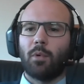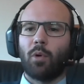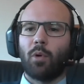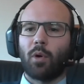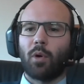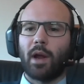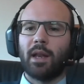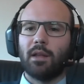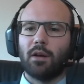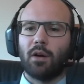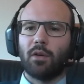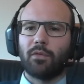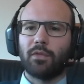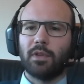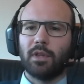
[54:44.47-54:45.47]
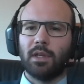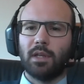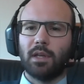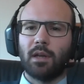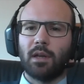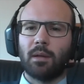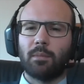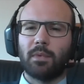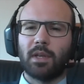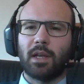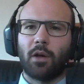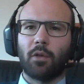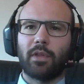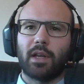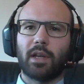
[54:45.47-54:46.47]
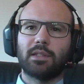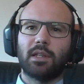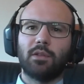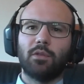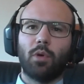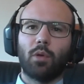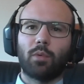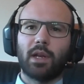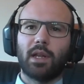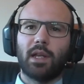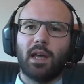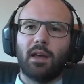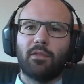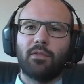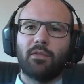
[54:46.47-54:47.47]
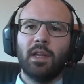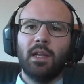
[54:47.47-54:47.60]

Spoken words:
or any of the contacts that you already have.